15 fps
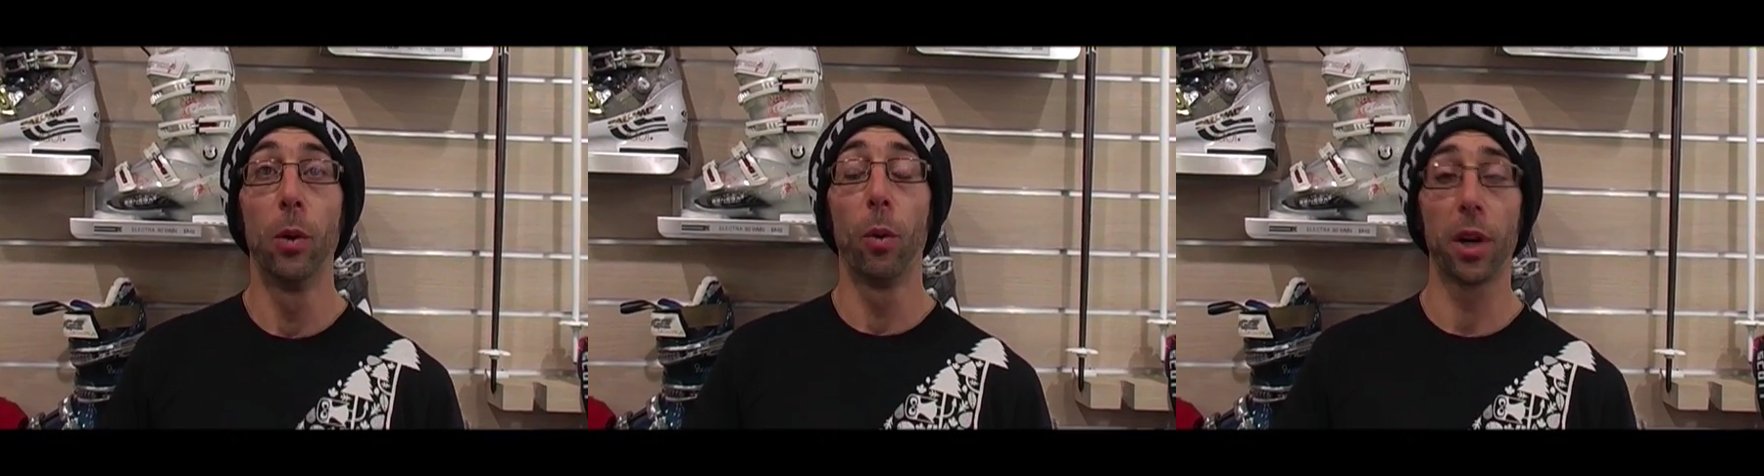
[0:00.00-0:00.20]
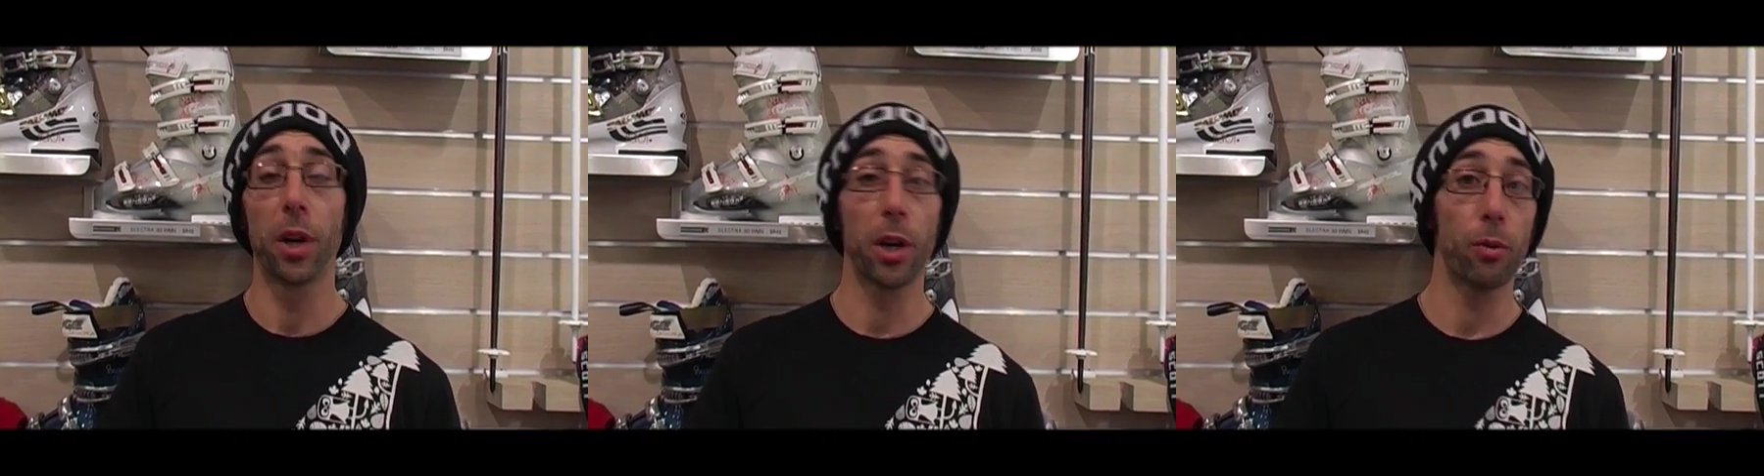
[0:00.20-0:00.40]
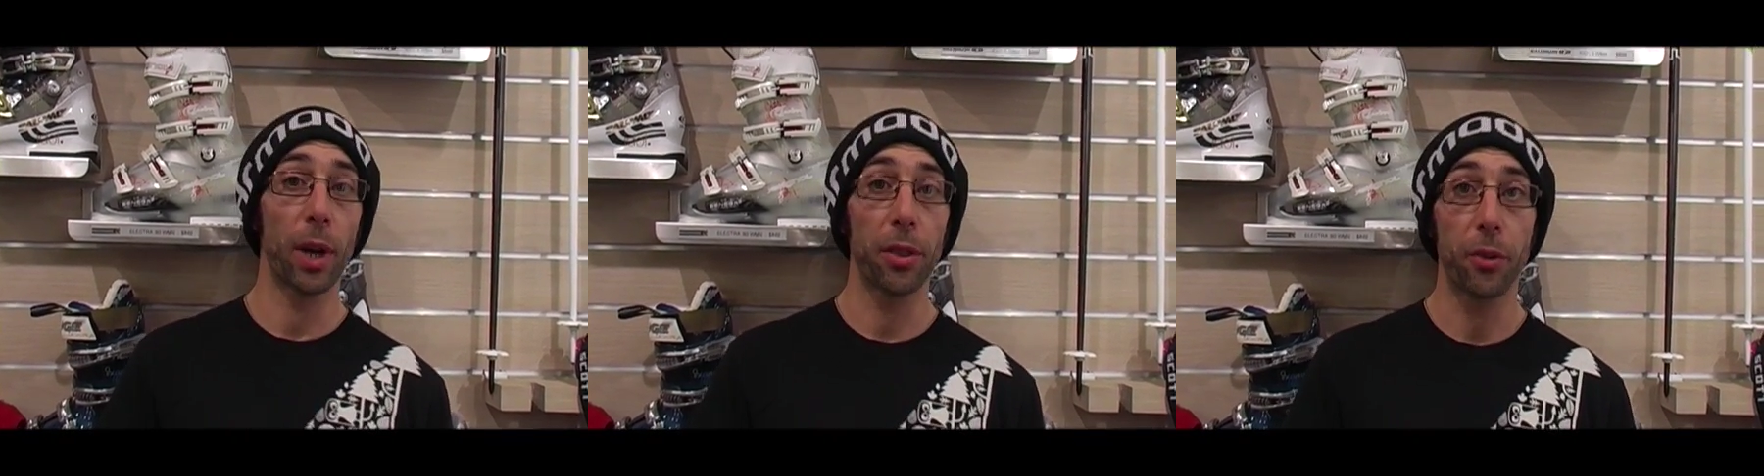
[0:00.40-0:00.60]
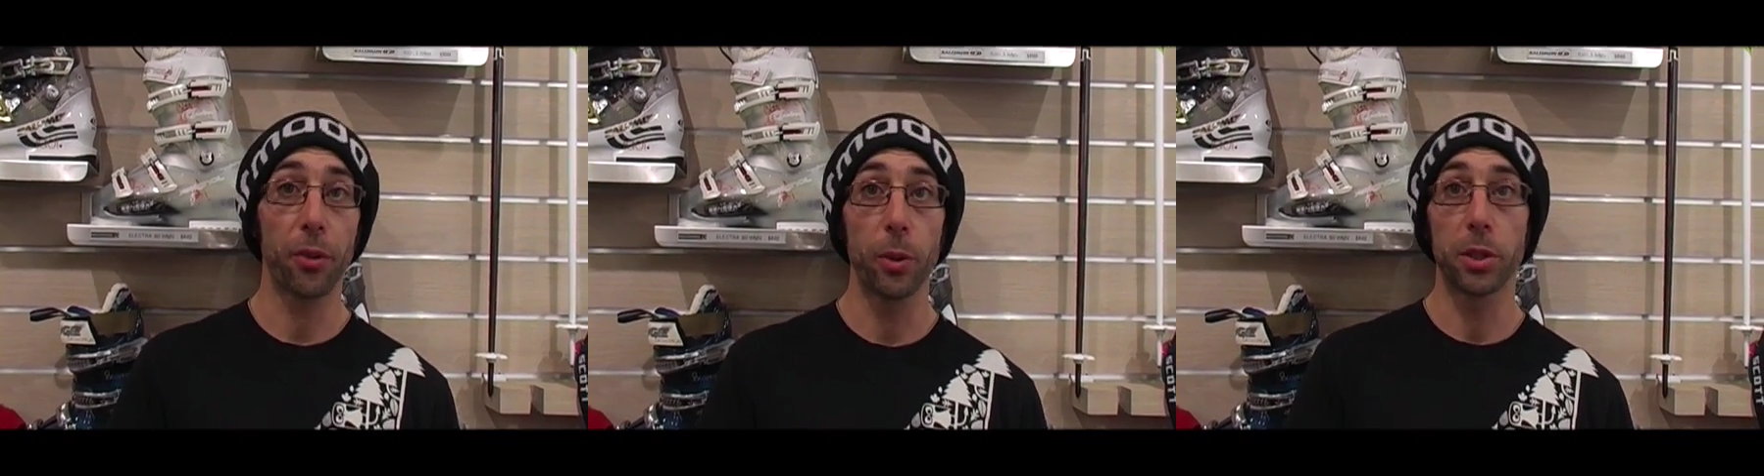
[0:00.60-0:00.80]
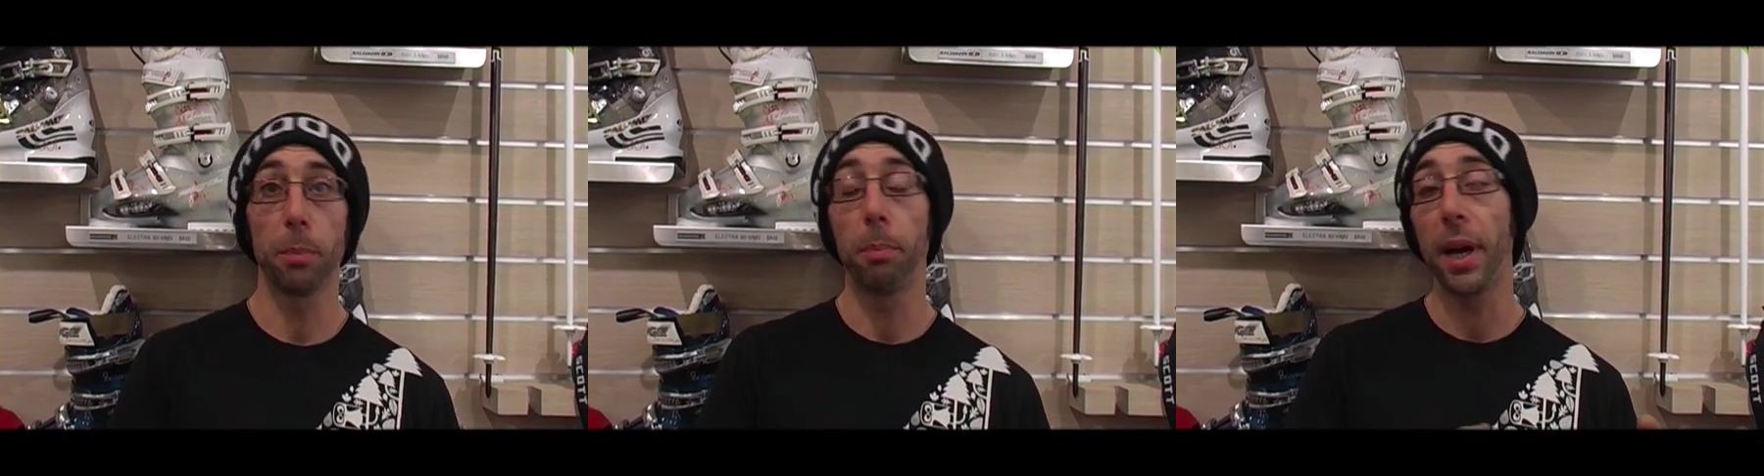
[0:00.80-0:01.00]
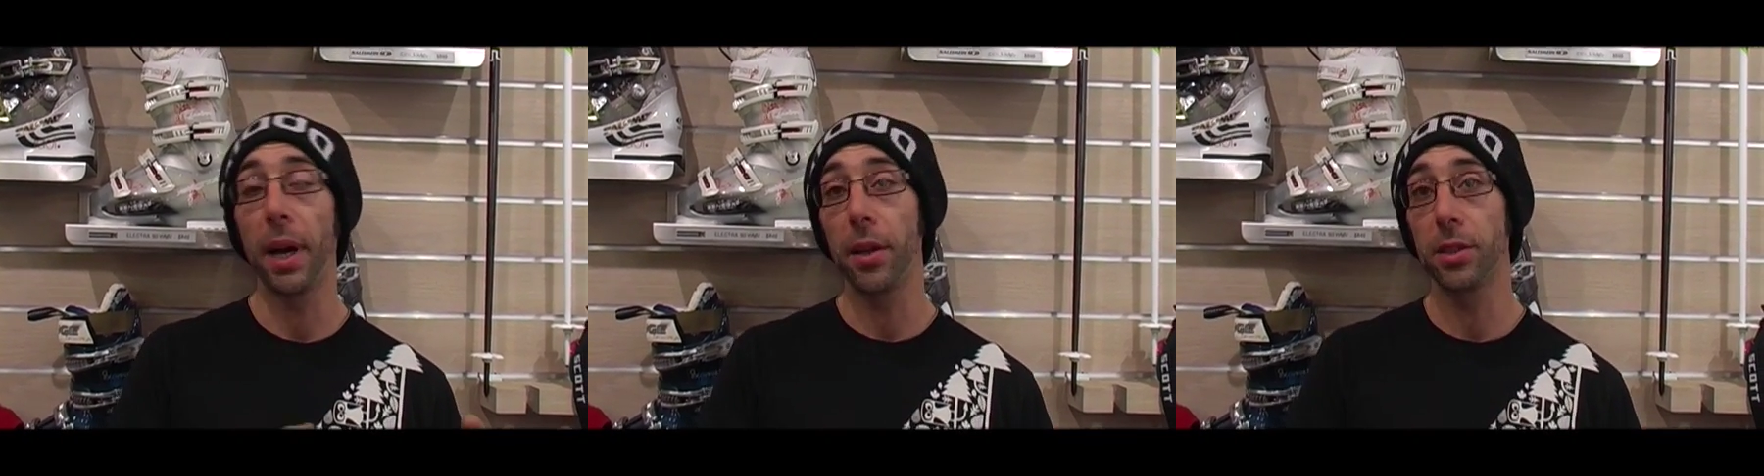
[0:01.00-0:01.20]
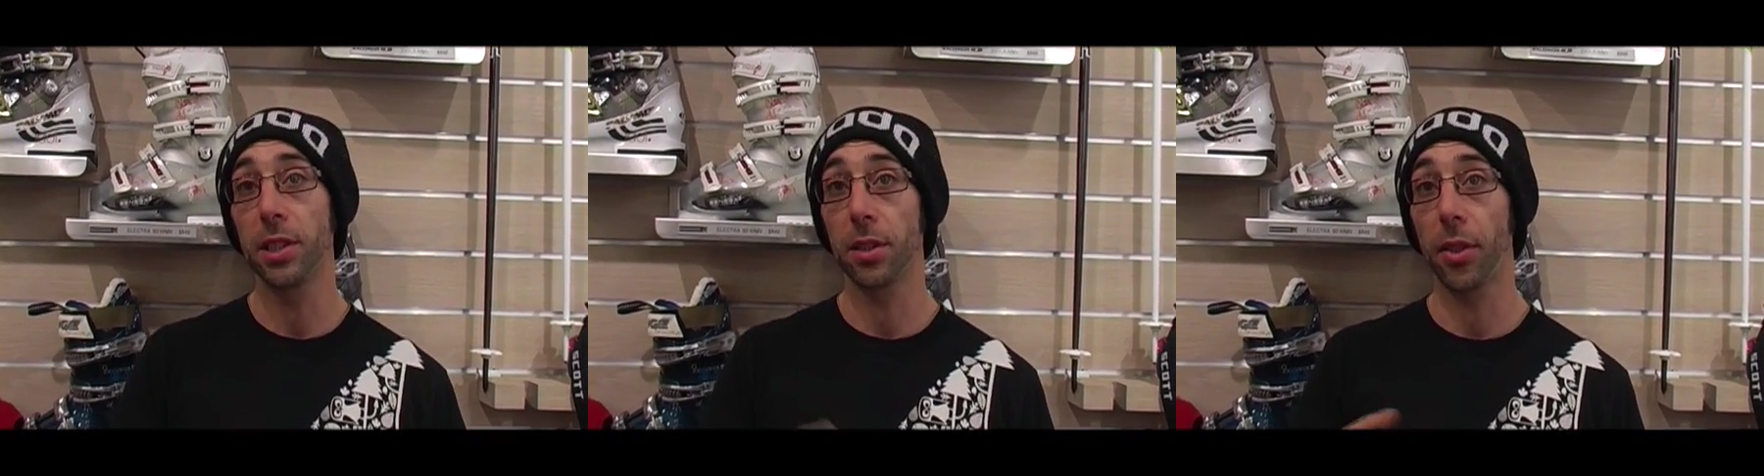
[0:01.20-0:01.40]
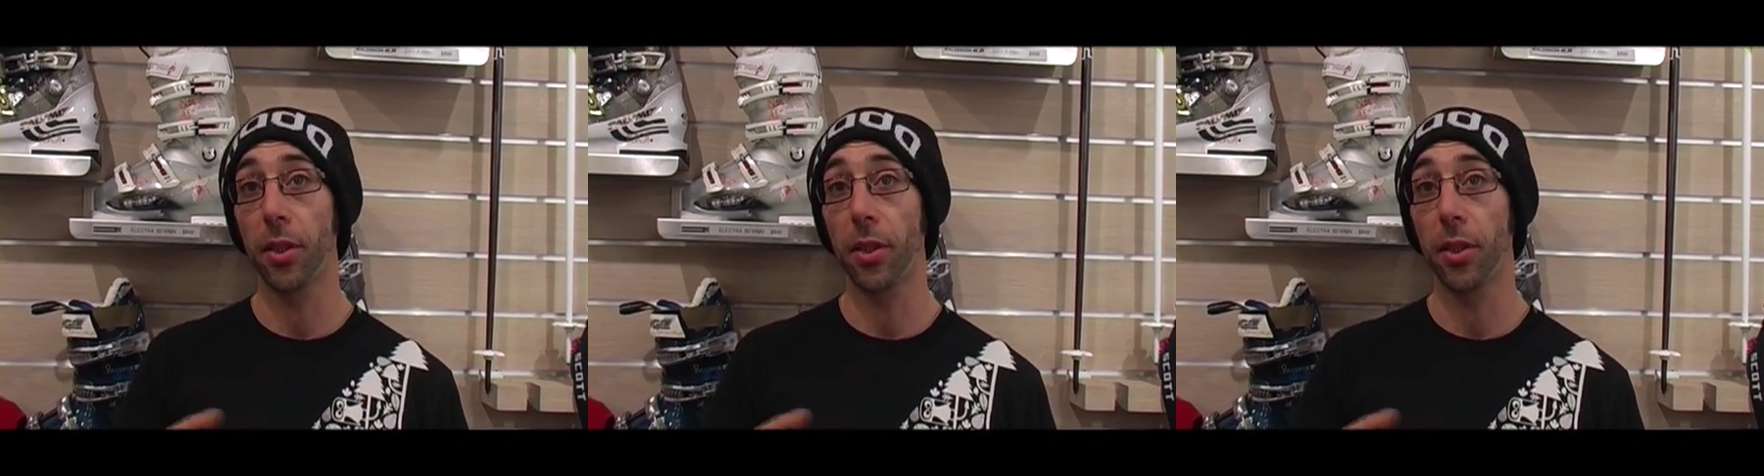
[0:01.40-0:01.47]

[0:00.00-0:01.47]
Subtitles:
We're going to run through some basic